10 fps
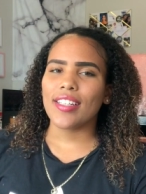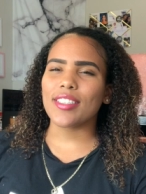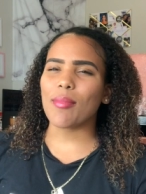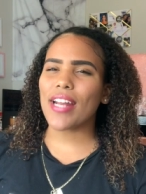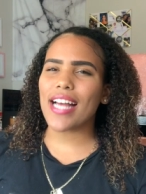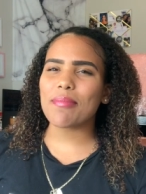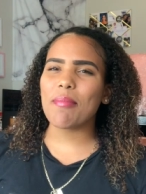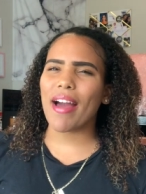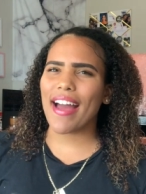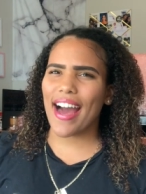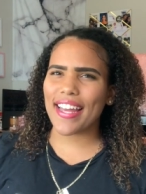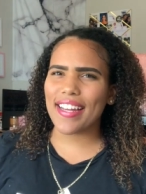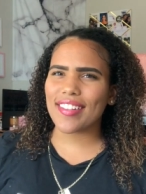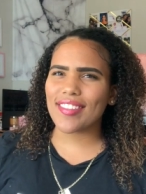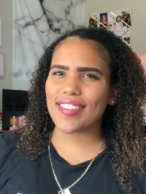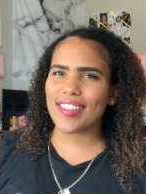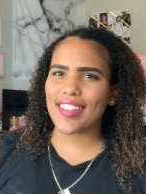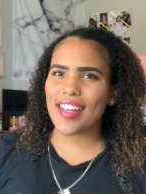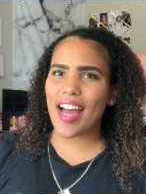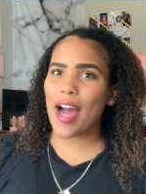somebody asked me my height
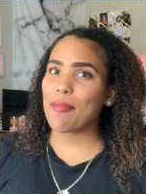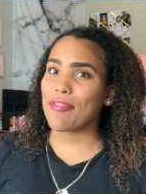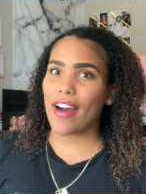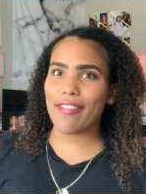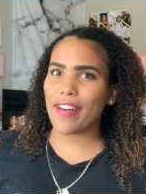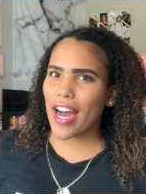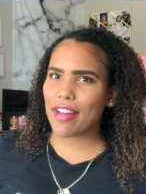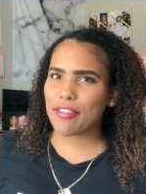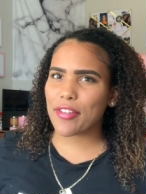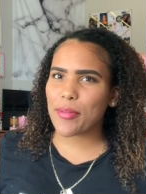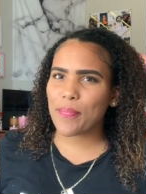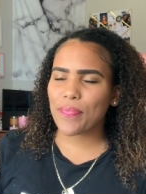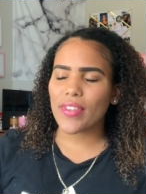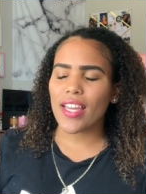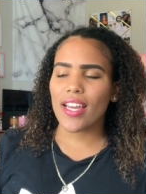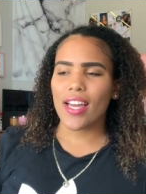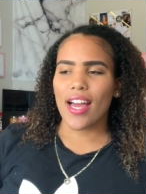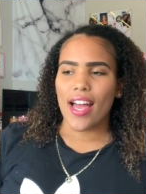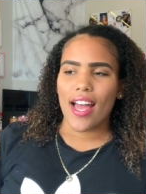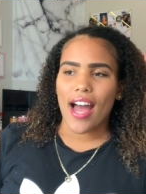I'm 5'5".
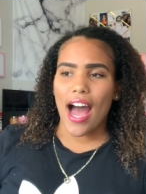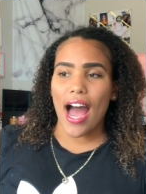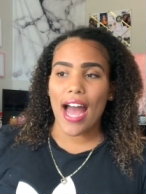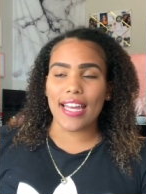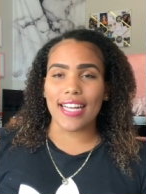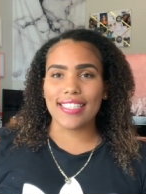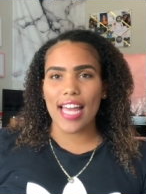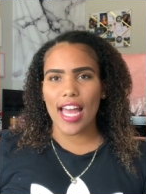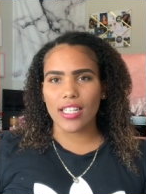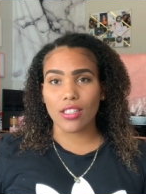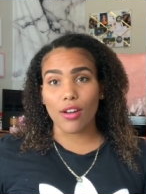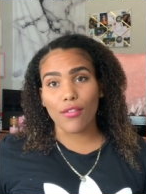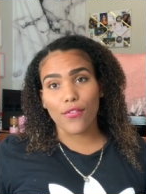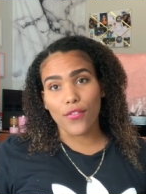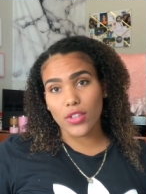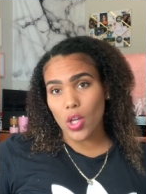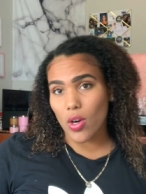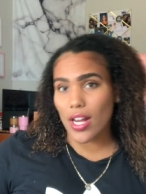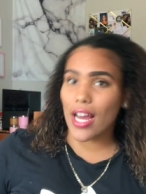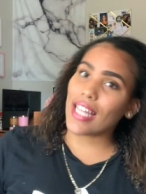I attend
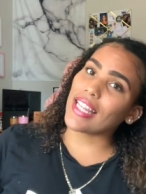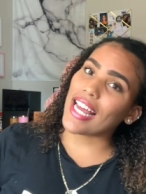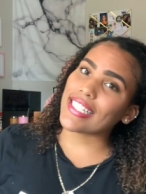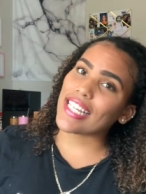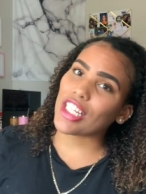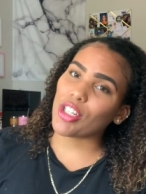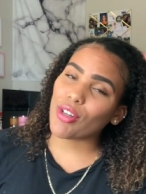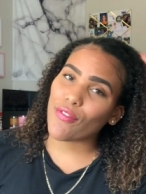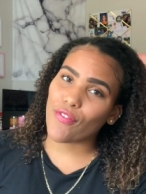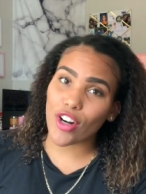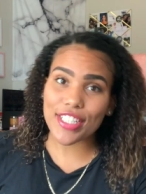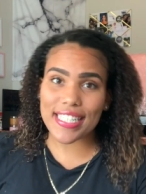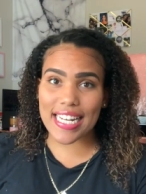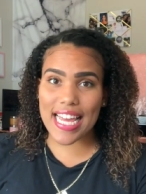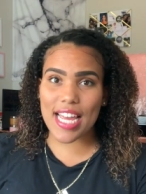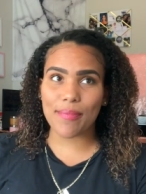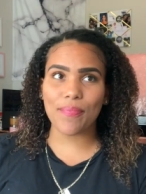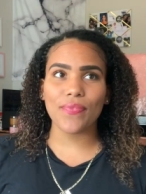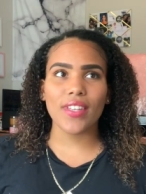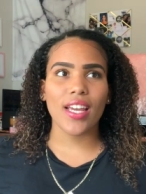Florida Atlantic University.
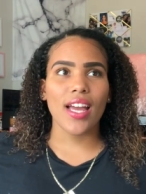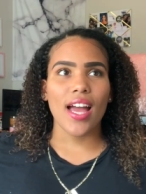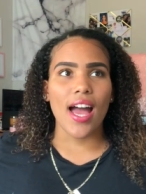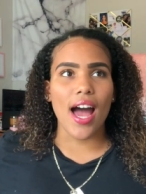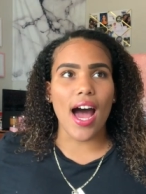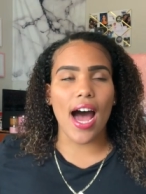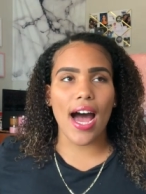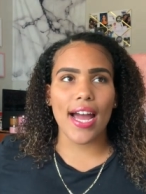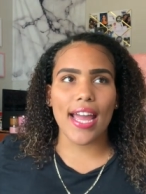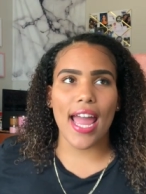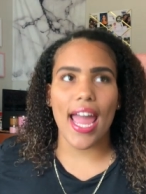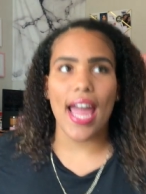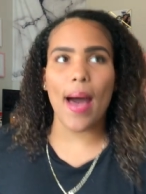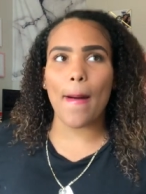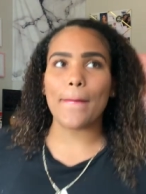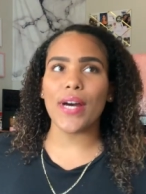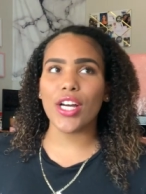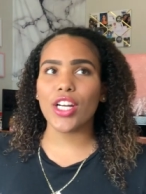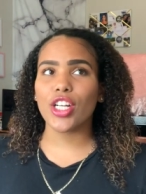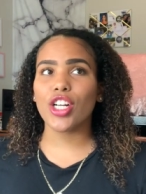I am
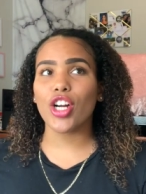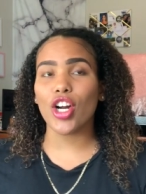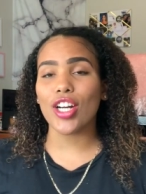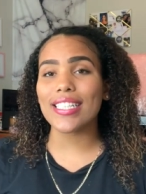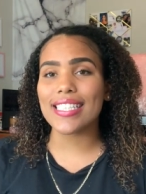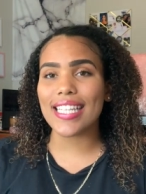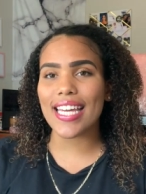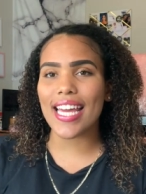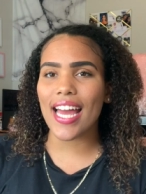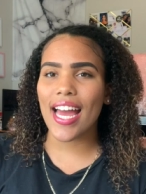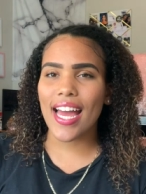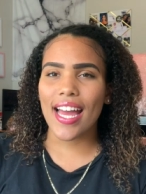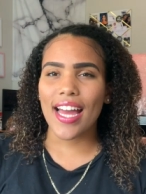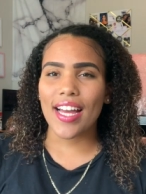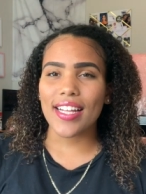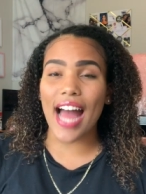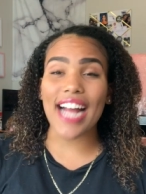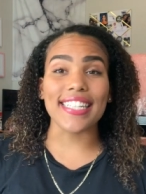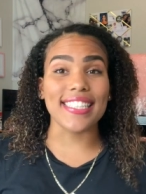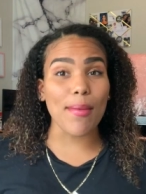currently,
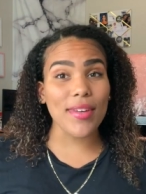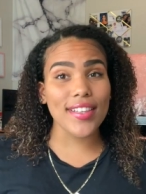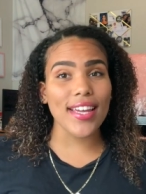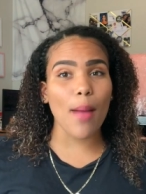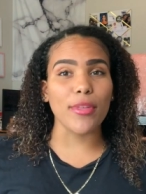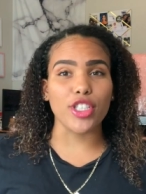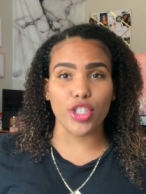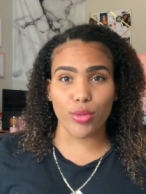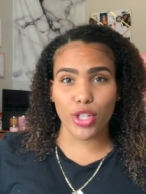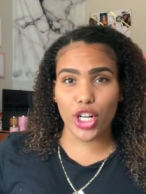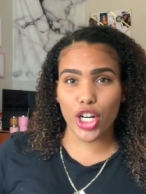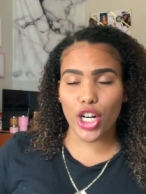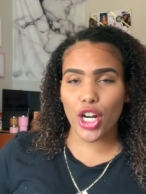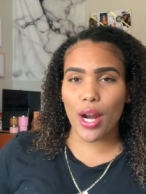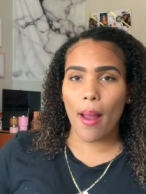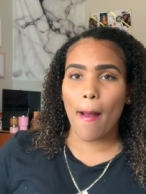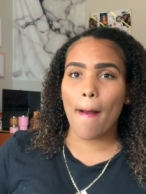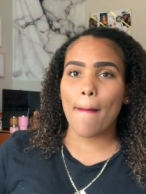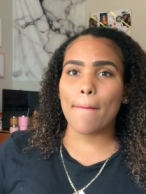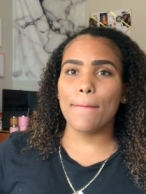academically, I'm a junior,
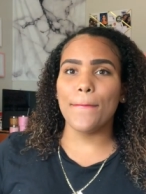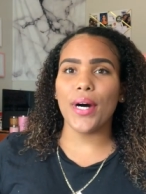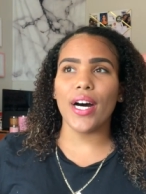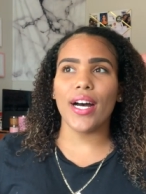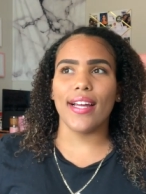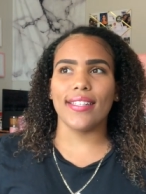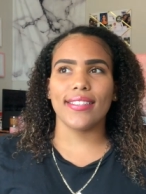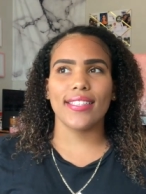but